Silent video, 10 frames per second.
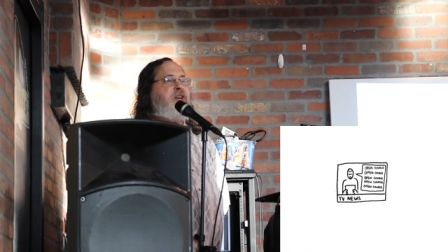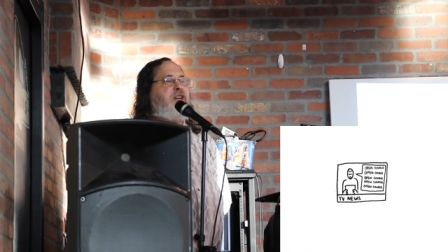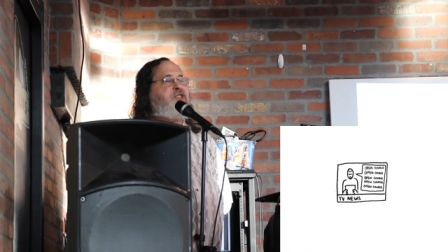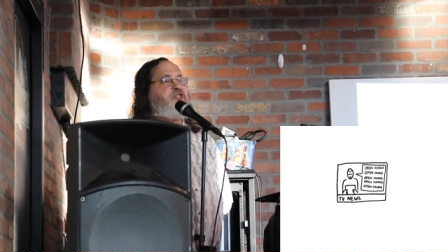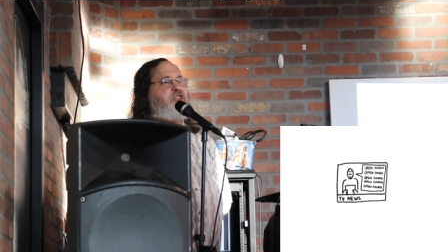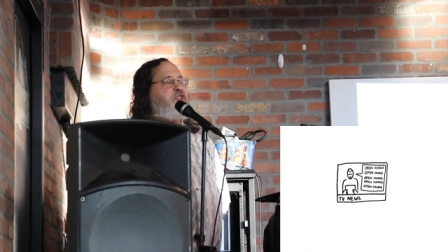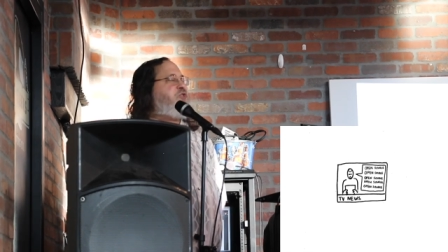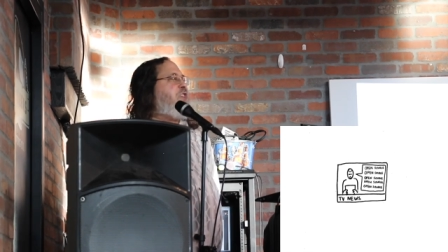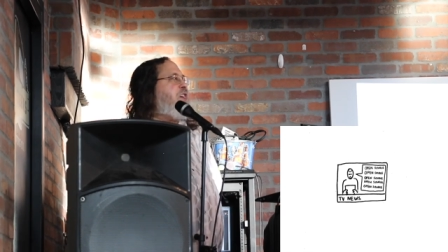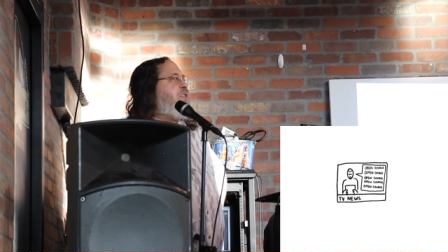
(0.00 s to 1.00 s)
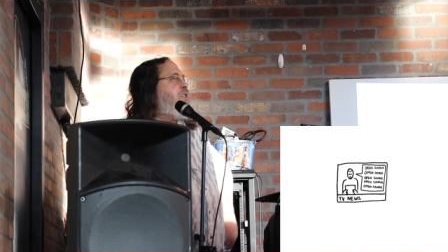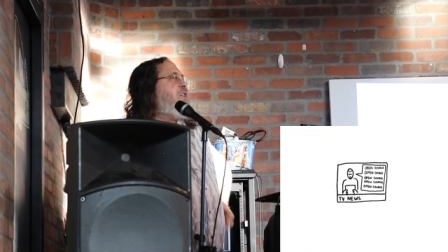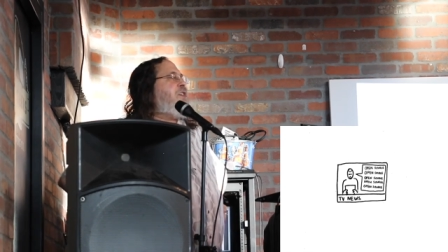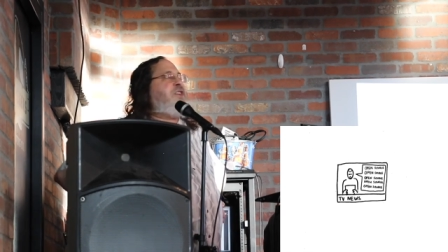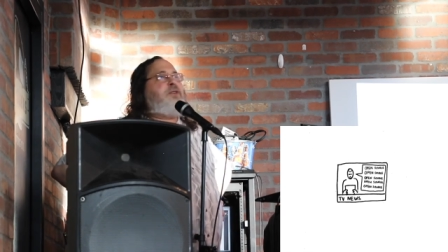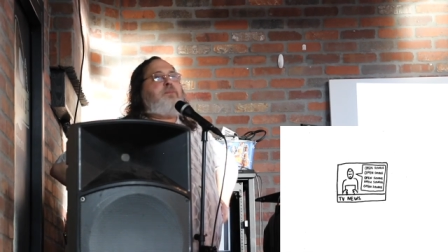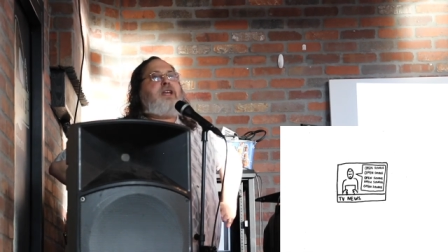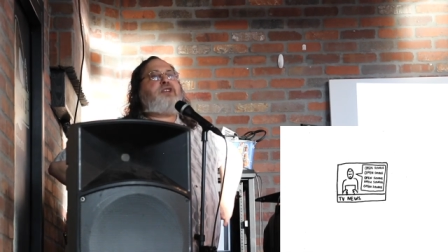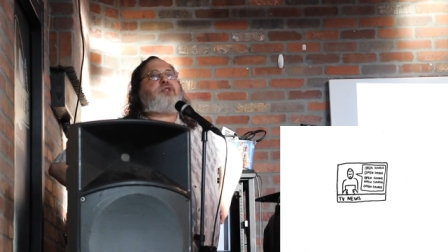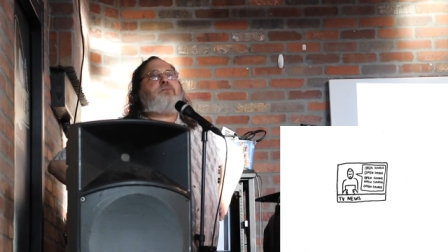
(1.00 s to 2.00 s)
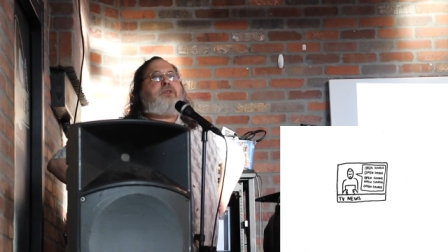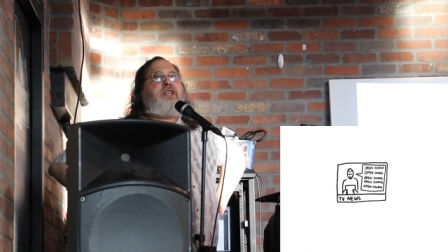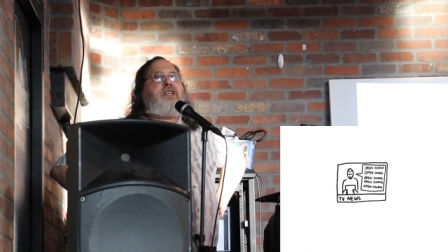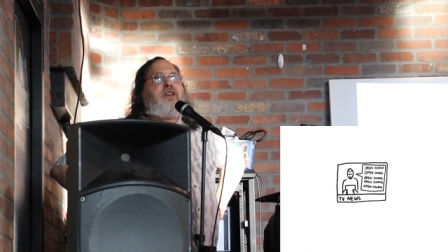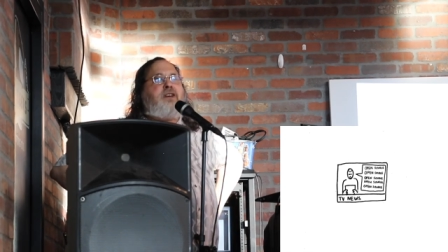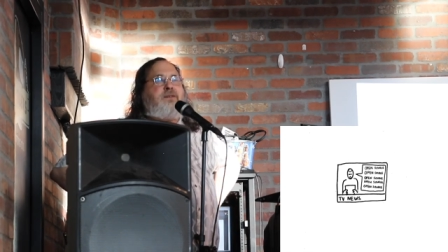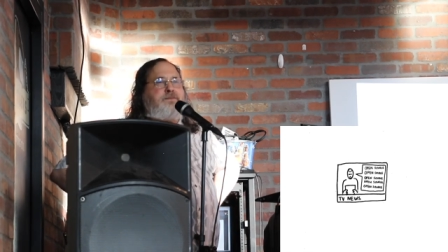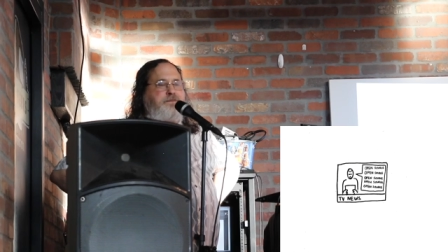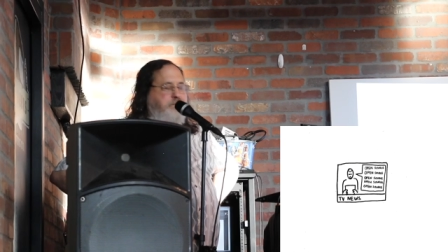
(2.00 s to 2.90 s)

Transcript: and since then, in the major media,